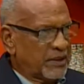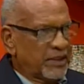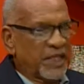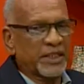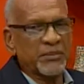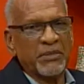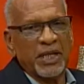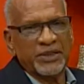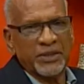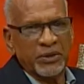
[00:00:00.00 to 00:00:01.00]
that in
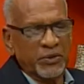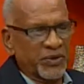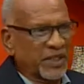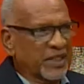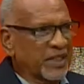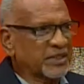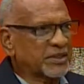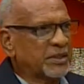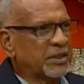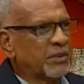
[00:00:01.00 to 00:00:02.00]
Martin Luther
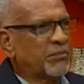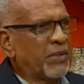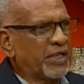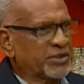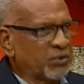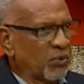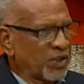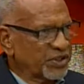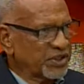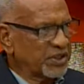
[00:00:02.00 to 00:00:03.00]
King's March on
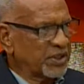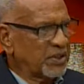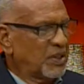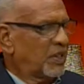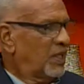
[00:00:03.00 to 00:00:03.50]
Washington